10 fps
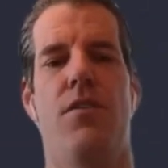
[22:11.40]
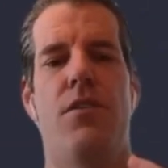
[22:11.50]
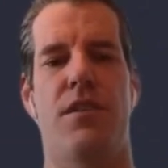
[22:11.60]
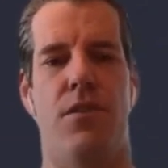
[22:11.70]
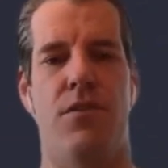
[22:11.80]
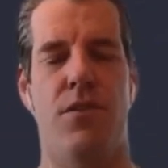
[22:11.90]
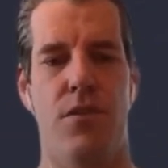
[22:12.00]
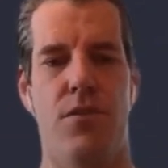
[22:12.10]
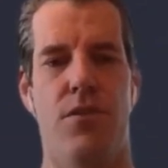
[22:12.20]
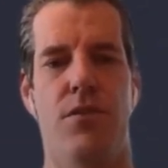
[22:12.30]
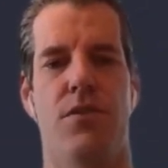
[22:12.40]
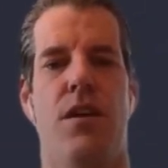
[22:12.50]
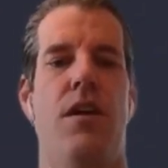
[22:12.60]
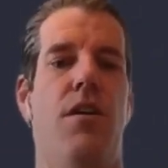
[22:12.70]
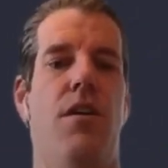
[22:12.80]
there's L2s,
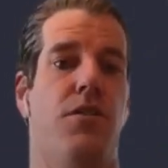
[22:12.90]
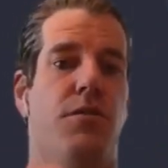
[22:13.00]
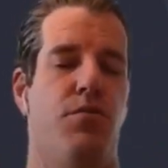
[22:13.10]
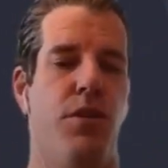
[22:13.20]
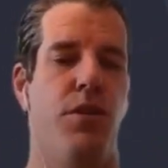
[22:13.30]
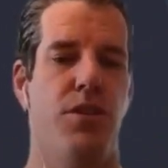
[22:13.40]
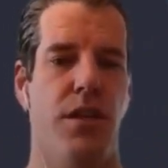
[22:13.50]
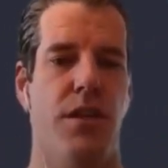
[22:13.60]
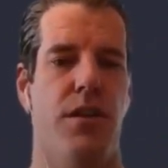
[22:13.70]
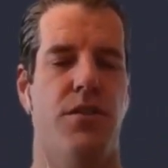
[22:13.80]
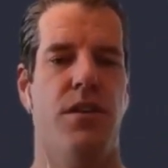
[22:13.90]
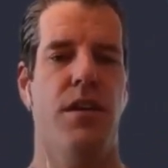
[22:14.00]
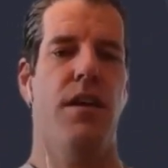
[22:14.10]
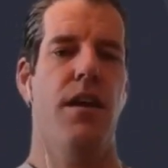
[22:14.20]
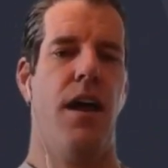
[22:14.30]
there's bridges.
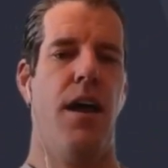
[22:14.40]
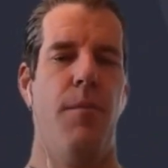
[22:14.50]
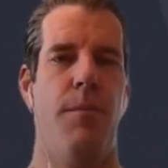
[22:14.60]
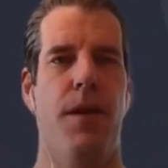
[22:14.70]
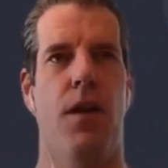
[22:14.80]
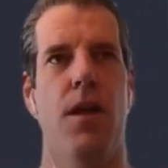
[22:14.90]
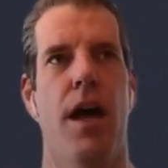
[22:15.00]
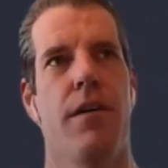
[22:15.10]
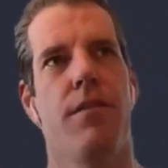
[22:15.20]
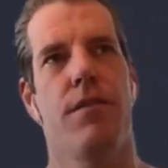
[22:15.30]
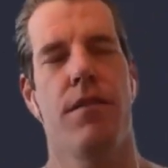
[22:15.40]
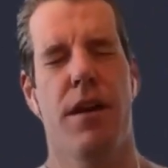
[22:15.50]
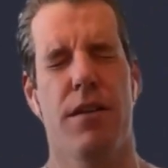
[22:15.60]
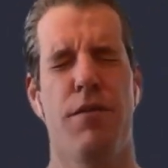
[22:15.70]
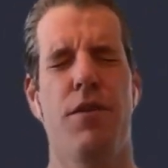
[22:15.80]
Um, a lot of
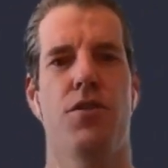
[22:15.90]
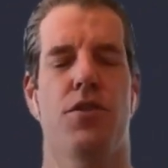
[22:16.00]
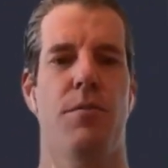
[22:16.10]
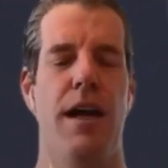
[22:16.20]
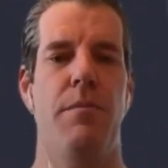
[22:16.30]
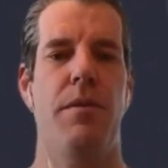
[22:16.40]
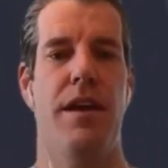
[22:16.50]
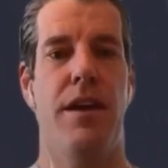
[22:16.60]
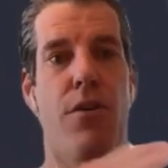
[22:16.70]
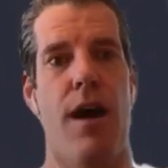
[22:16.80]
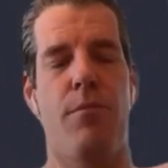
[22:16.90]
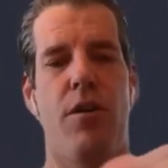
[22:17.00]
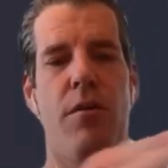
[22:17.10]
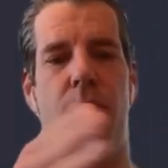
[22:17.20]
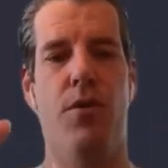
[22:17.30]
like the future might be
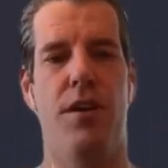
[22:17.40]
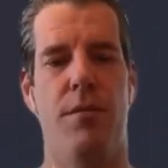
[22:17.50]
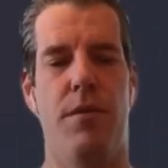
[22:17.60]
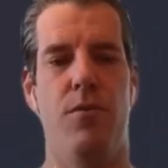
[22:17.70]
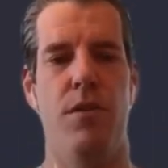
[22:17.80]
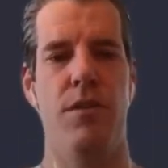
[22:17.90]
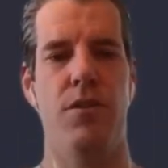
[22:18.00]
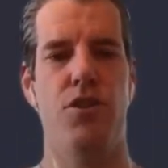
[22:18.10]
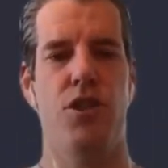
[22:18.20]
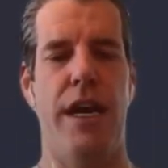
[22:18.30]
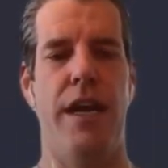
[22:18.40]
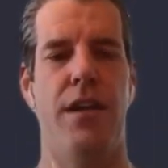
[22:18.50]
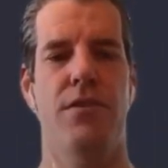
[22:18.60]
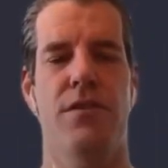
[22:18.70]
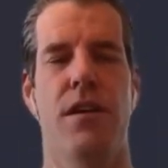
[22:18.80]
interoperability between these
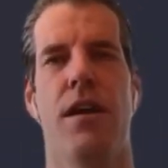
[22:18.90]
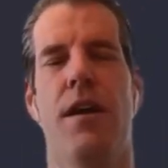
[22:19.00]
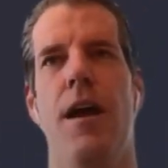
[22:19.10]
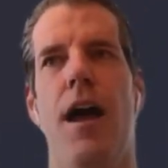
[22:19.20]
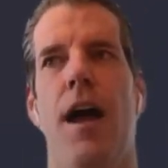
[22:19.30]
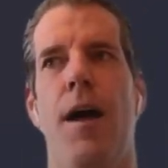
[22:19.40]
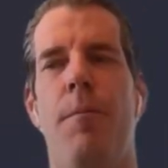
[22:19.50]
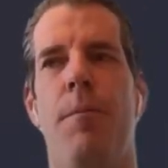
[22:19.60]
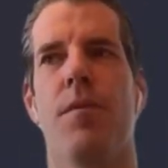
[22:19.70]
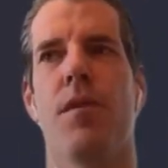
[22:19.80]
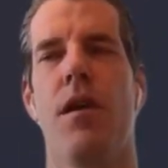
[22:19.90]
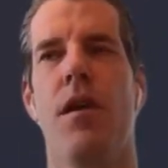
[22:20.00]
chains. Um,